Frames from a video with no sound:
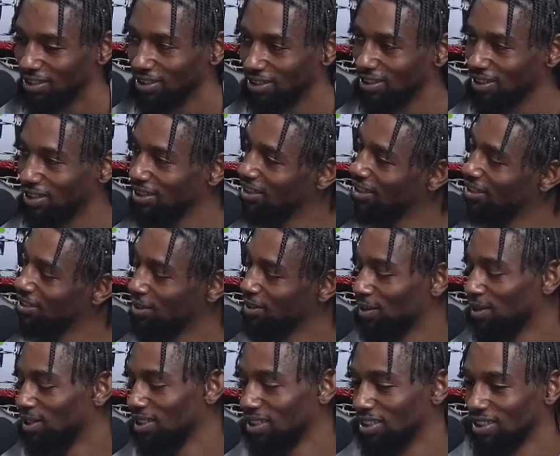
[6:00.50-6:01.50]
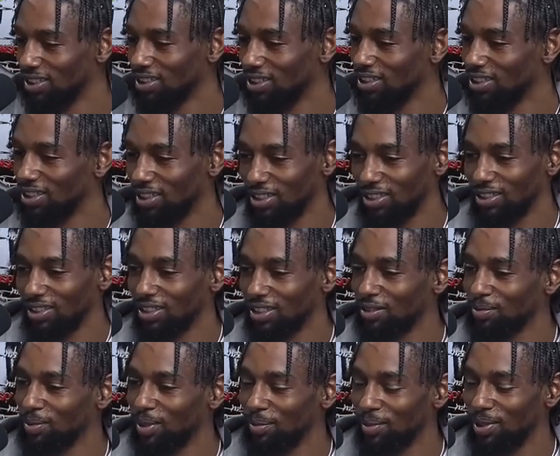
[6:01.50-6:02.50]
He unfortunately did not make
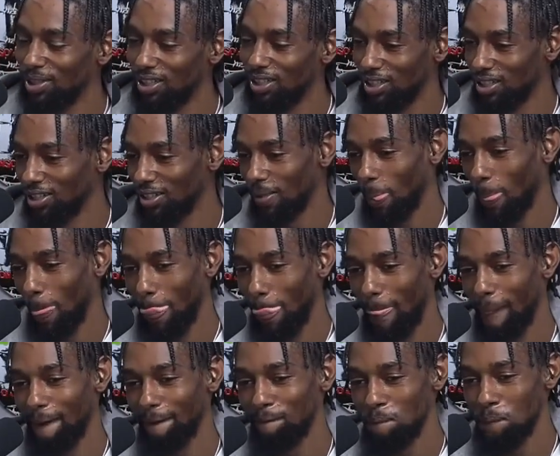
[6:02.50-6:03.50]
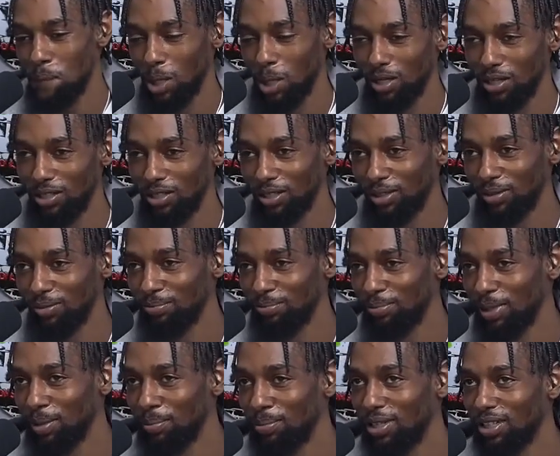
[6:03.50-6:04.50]
it after being shot multiple times,
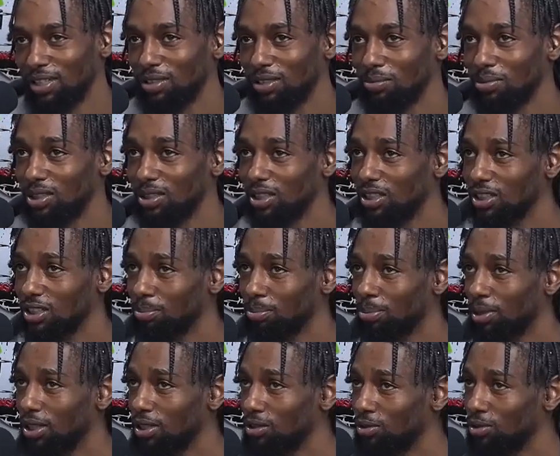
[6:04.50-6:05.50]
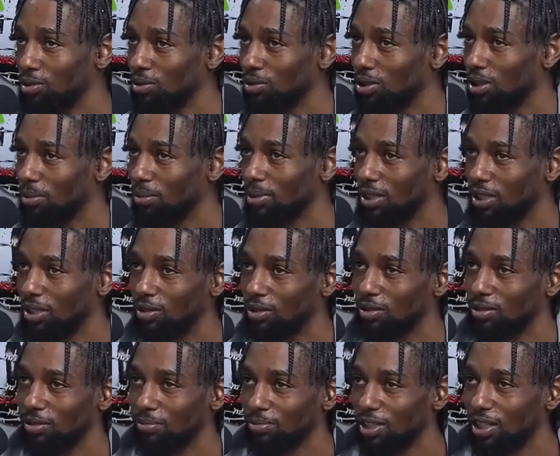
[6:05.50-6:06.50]
Lil Mir was cool with a lot of
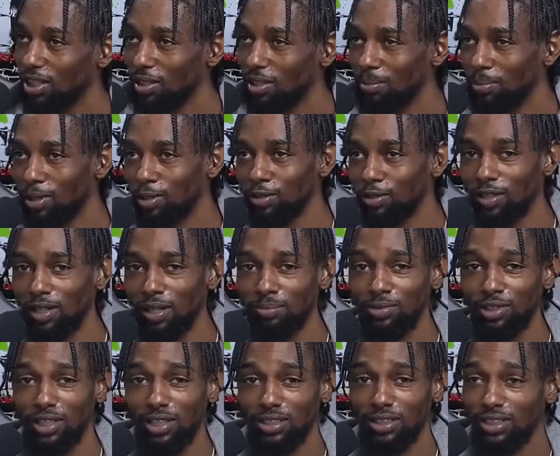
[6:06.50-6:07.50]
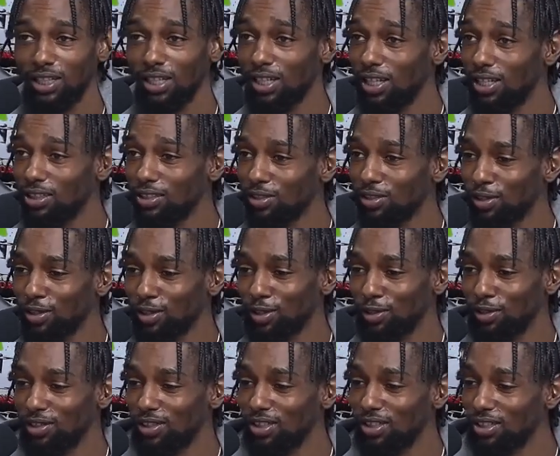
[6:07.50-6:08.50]
members from the 39th Street and his
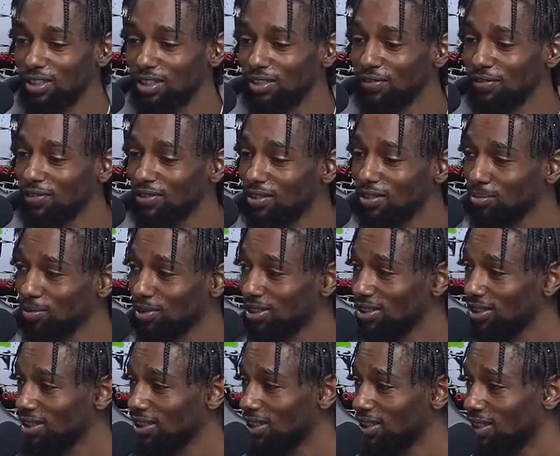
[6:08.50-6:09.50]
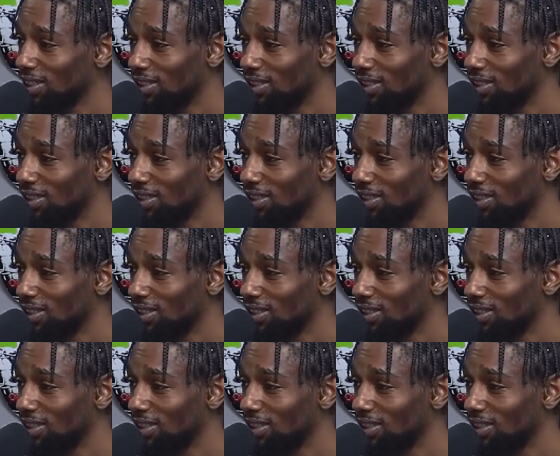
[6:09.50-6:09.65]
apparent killer allegedly had